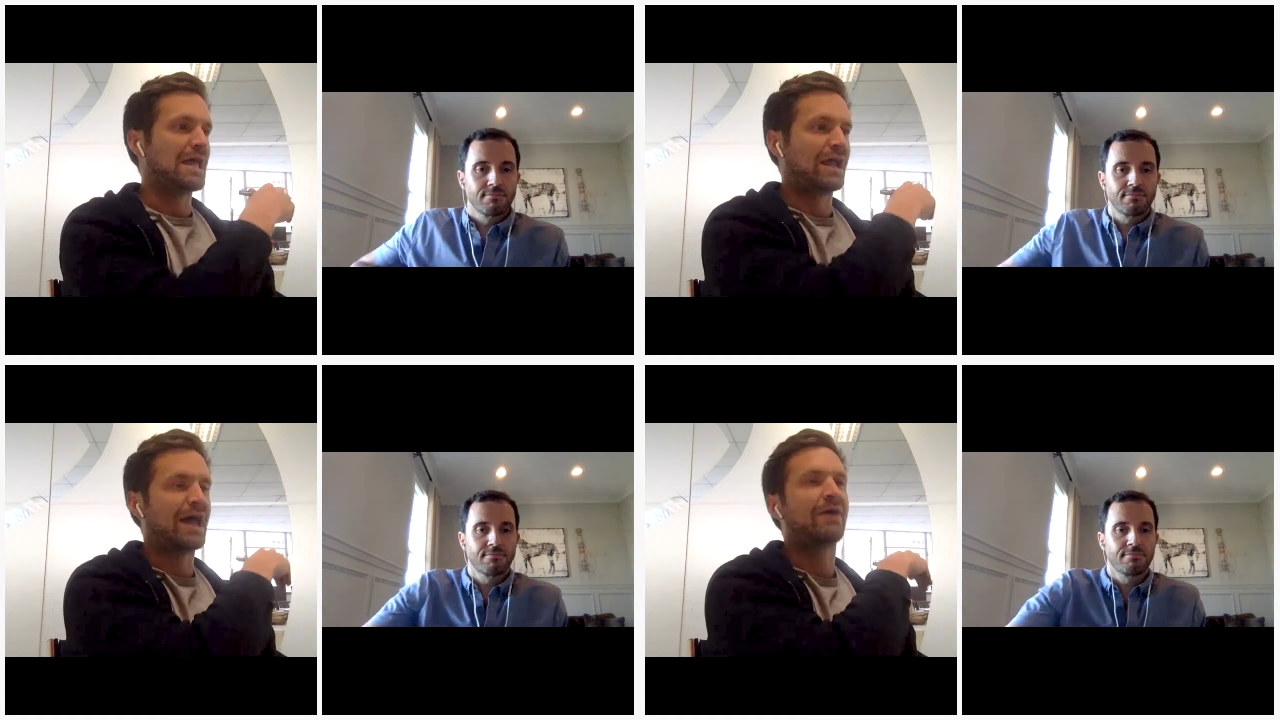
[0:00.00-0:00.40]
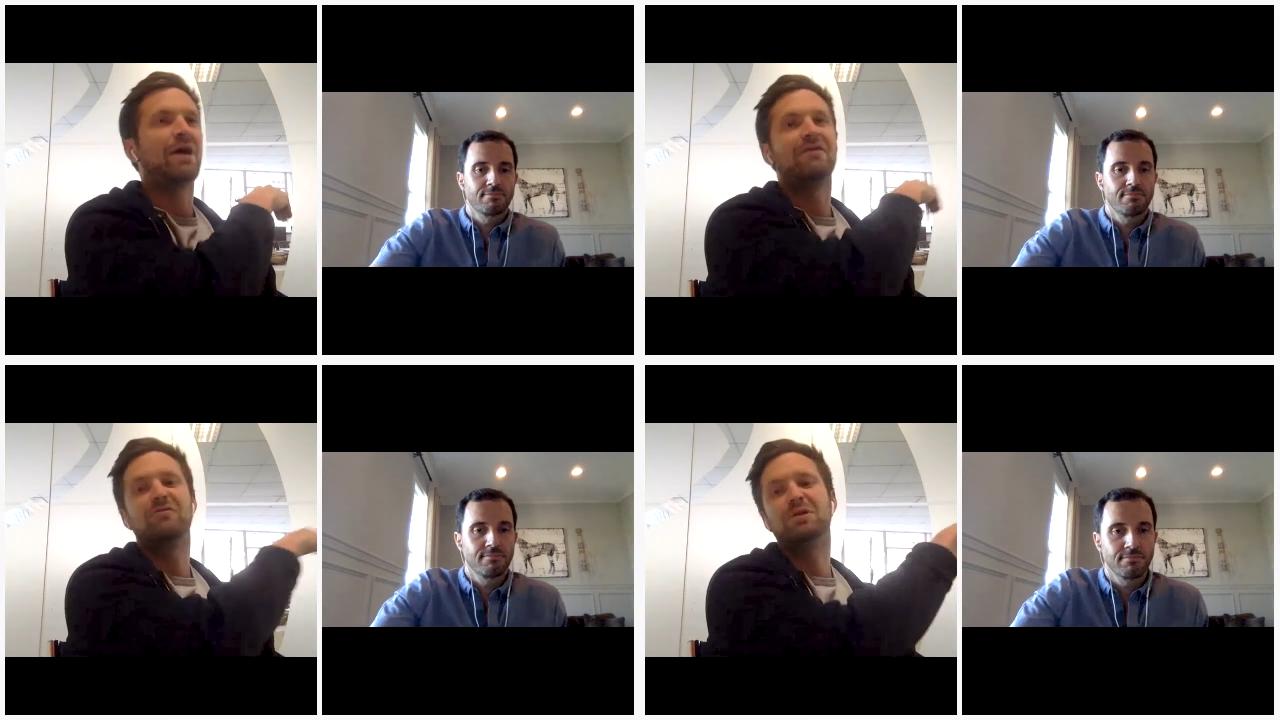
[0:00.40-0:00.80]
Speaker 1: uh, how
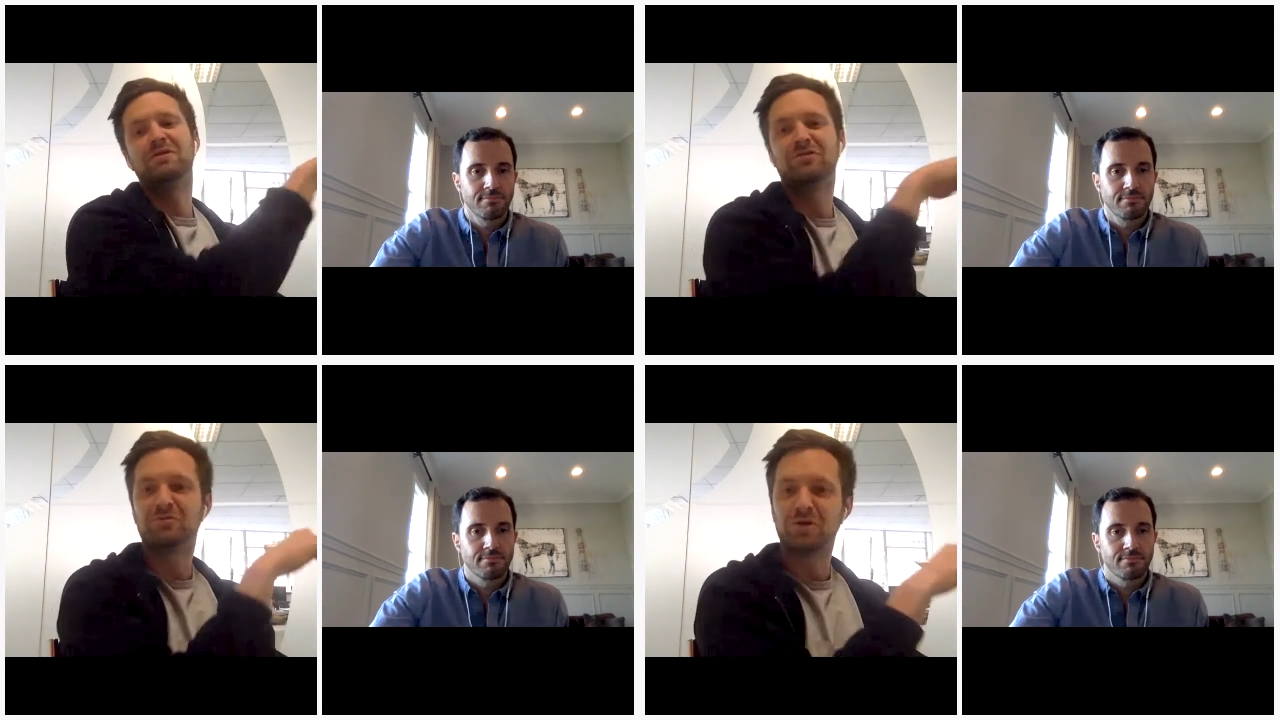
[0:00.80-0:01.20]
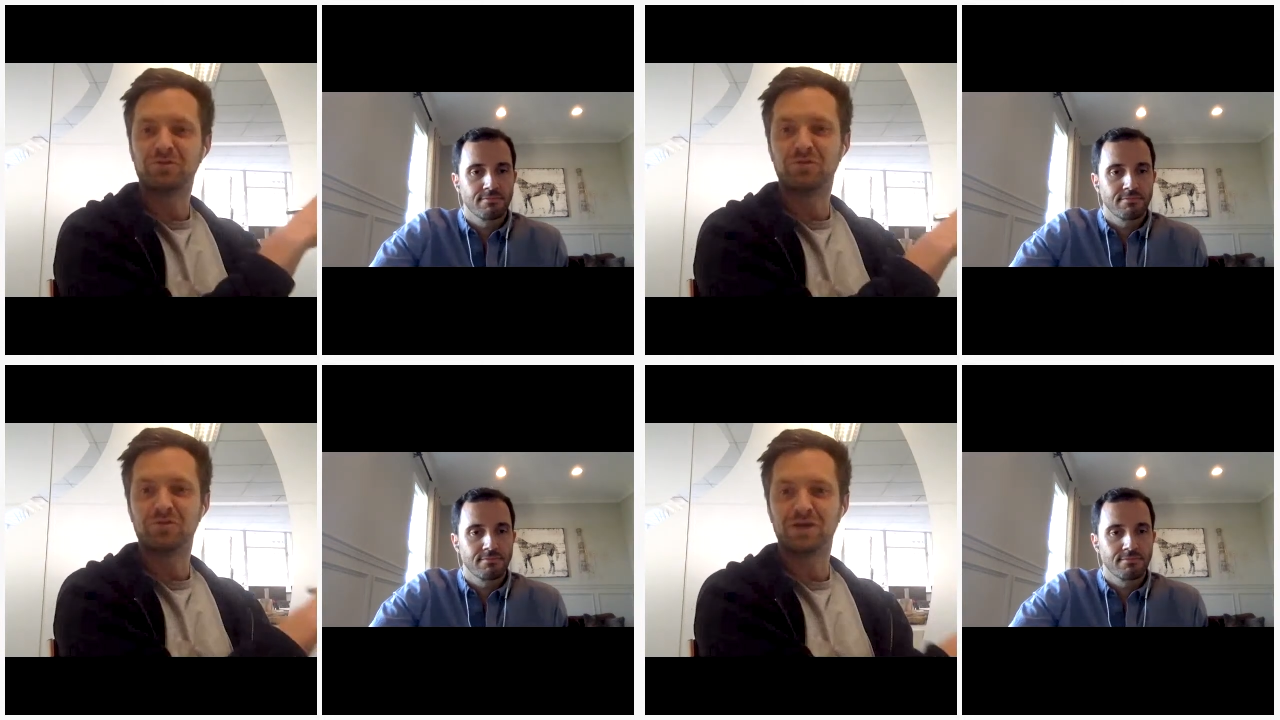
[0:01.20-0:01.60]
everybody's
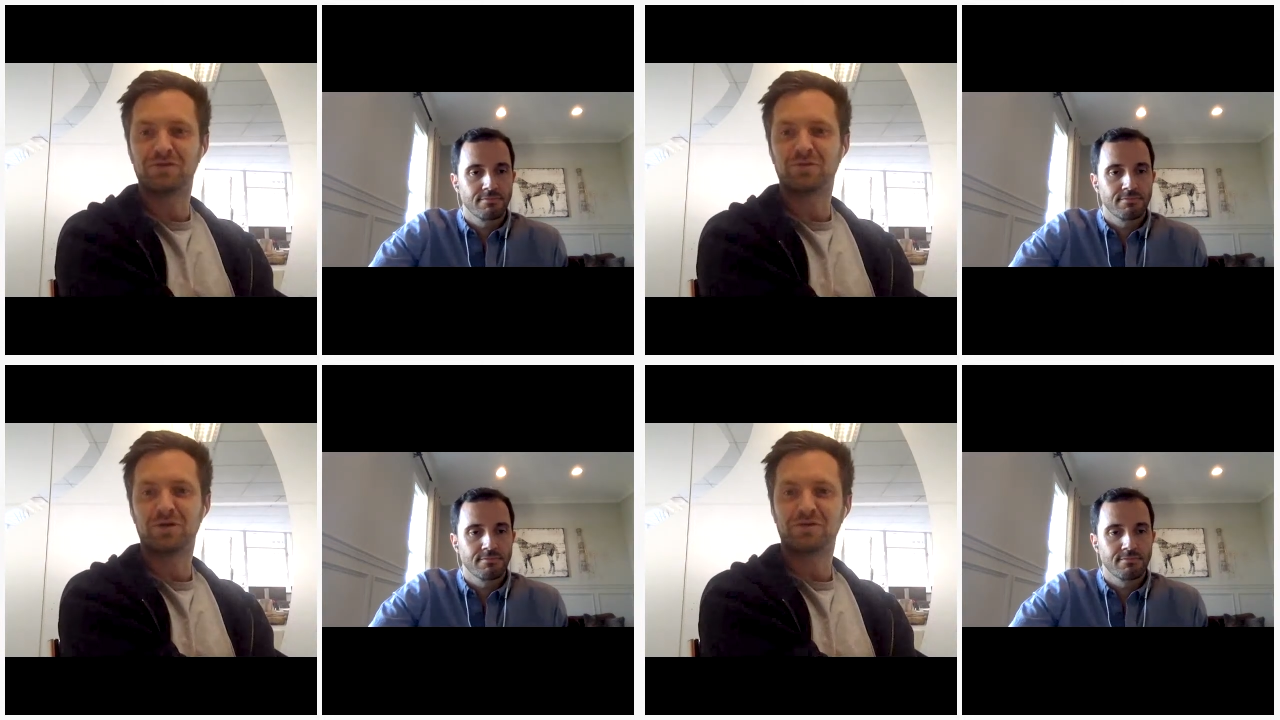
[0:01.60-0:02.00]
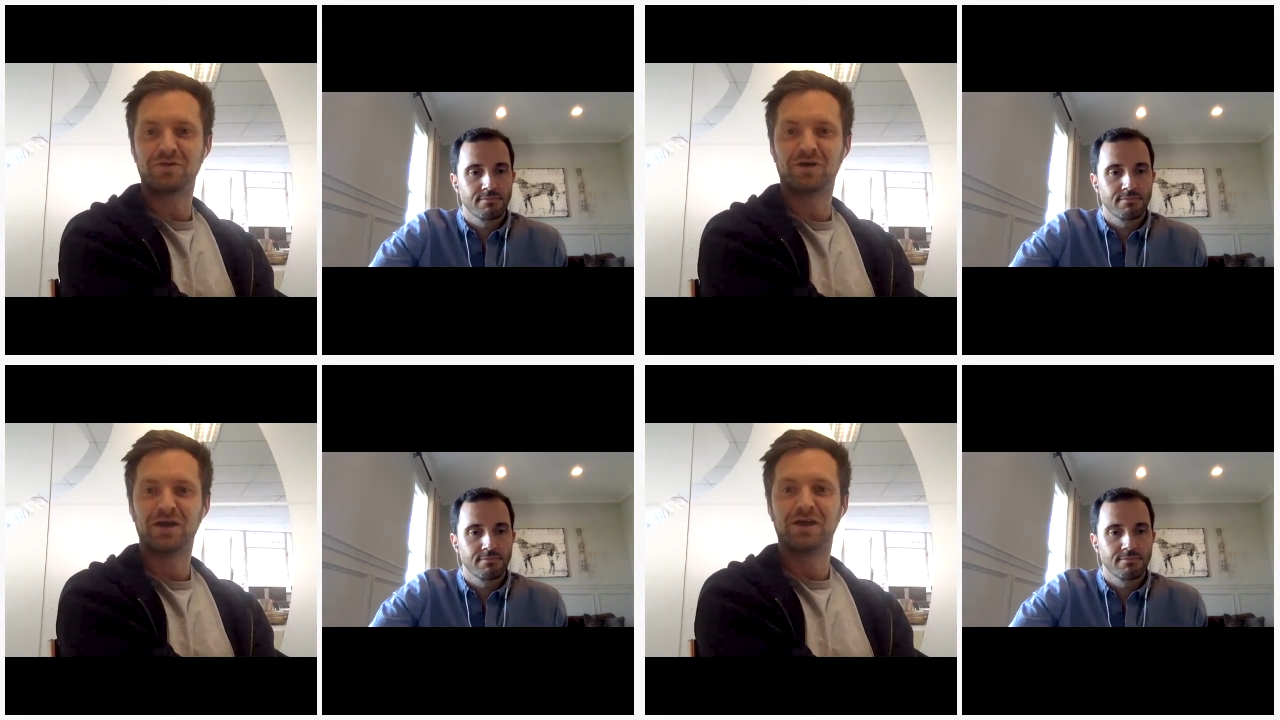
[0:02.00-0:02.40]
responsible for data quality,
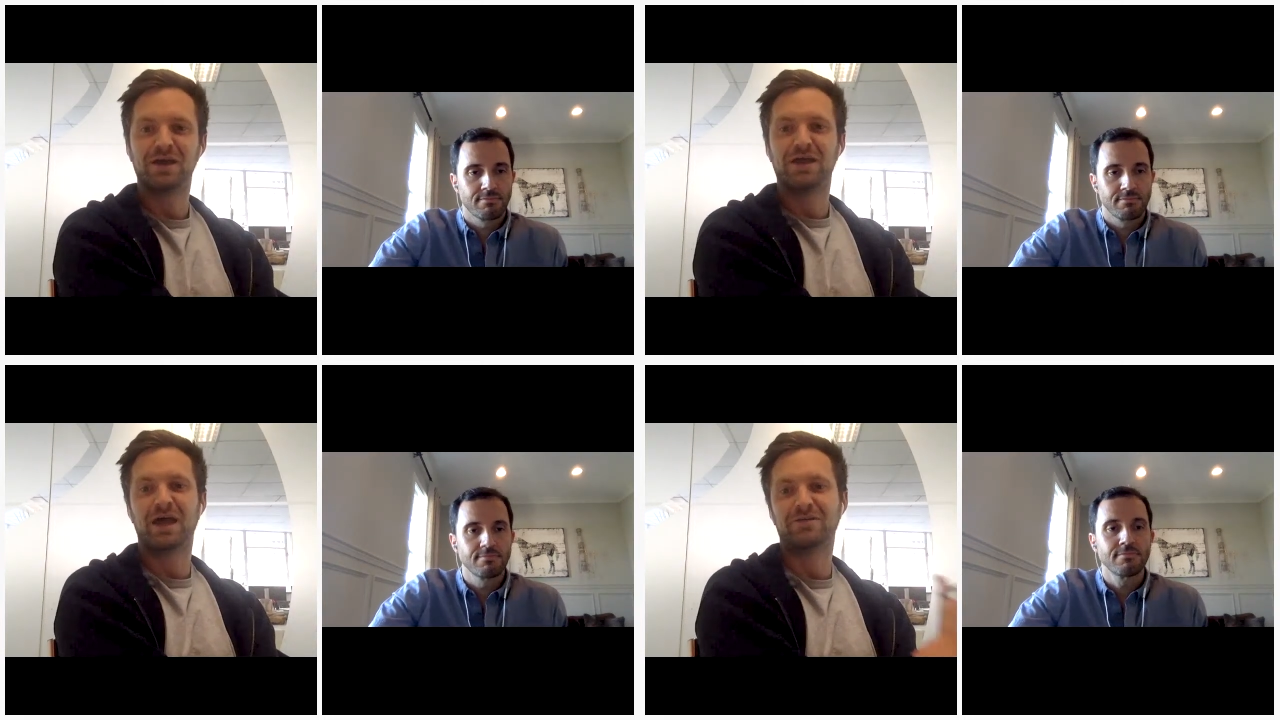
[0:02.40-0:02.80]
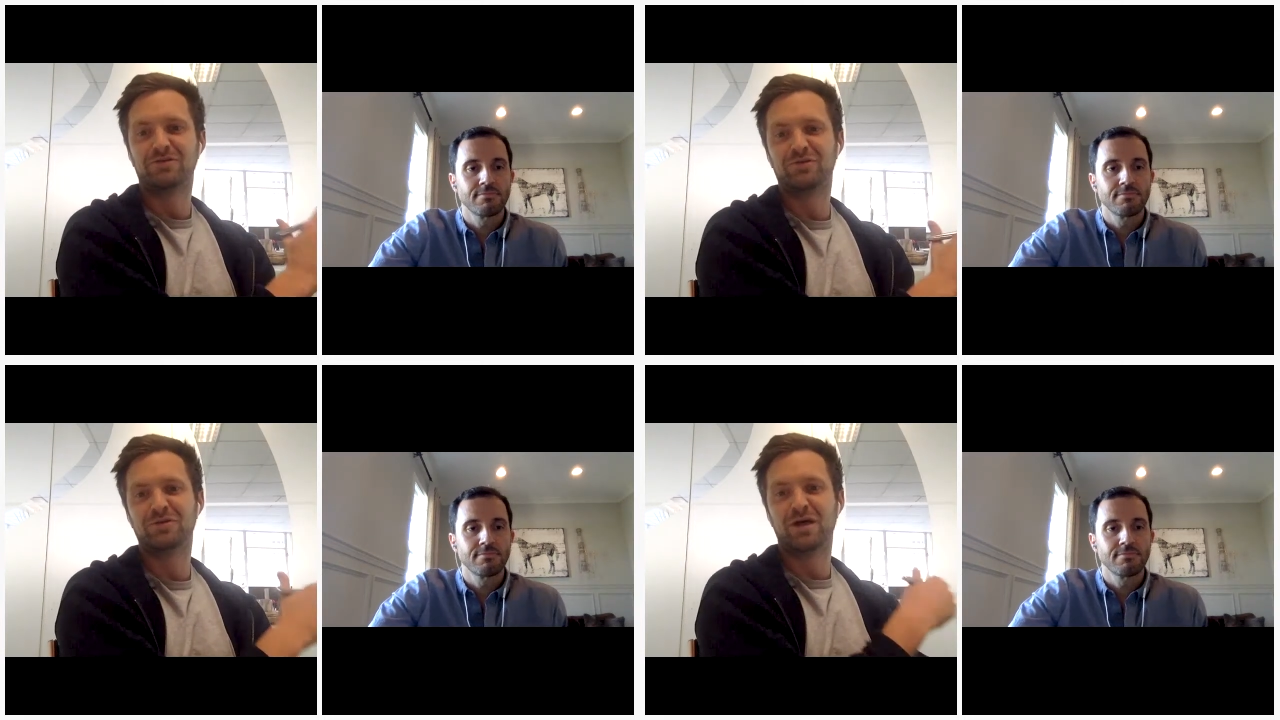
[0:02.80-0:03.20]
right? And
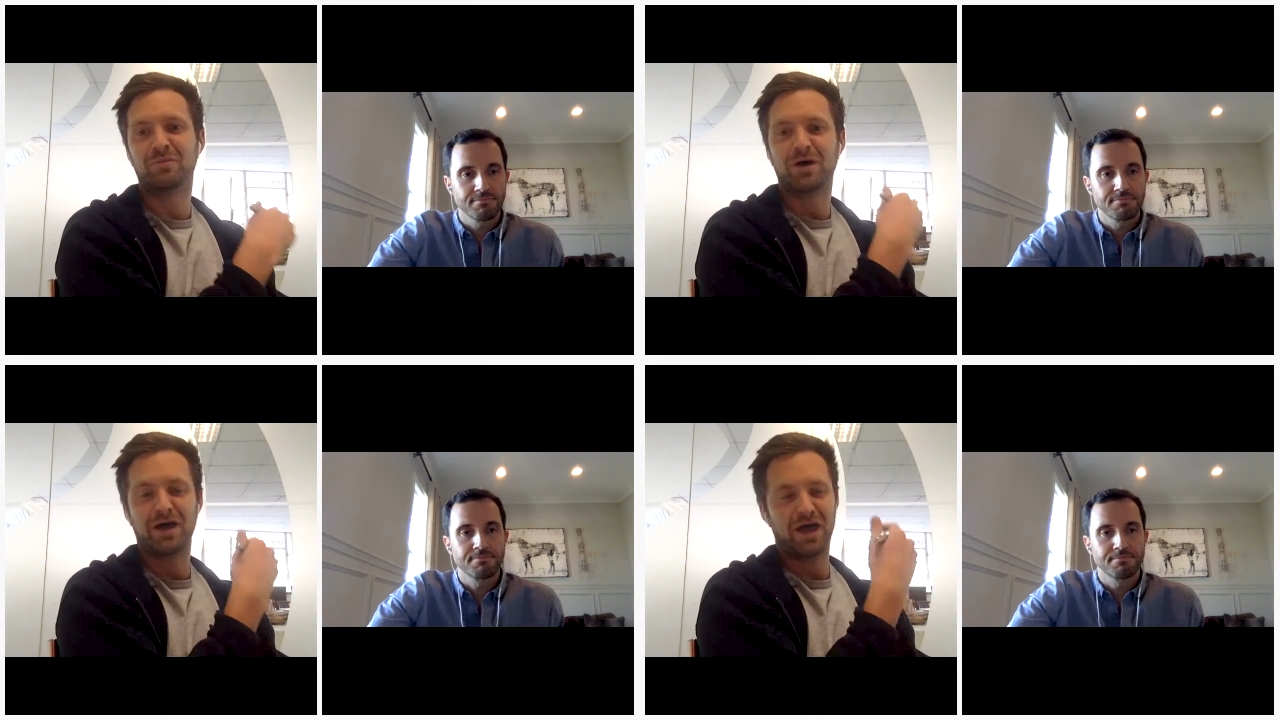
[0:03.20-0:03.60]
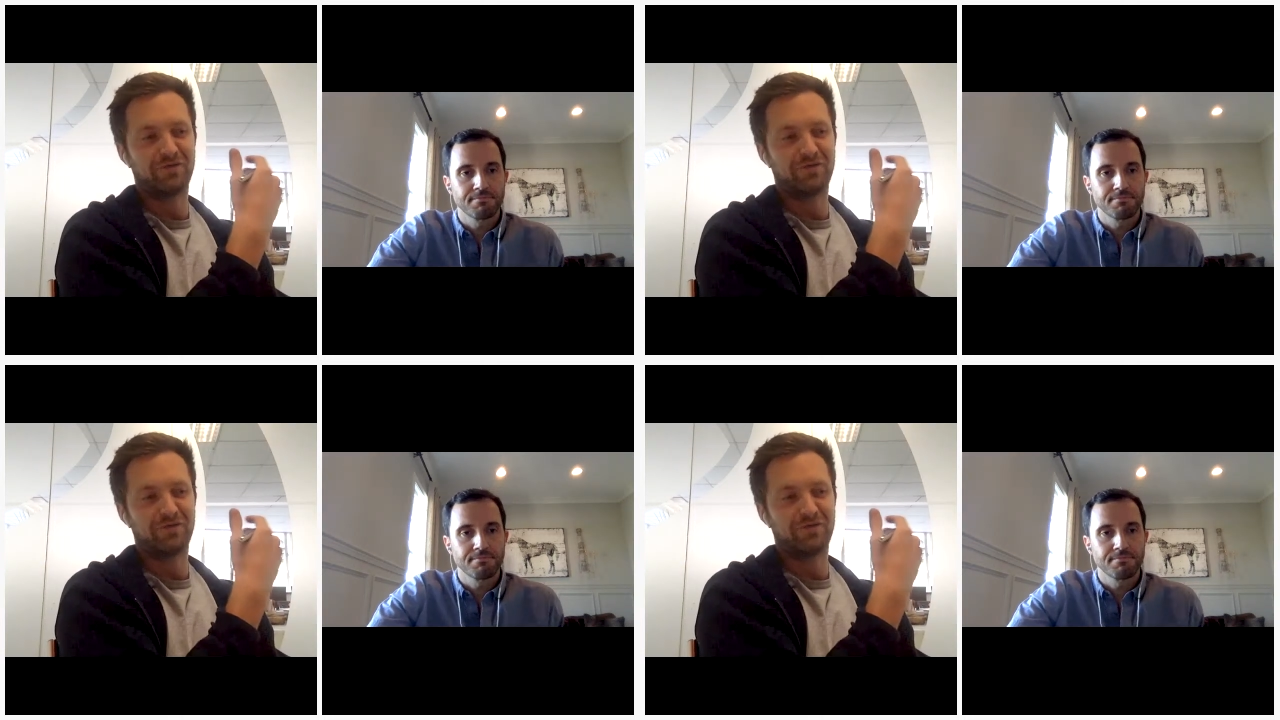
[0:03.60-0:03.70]
you do that by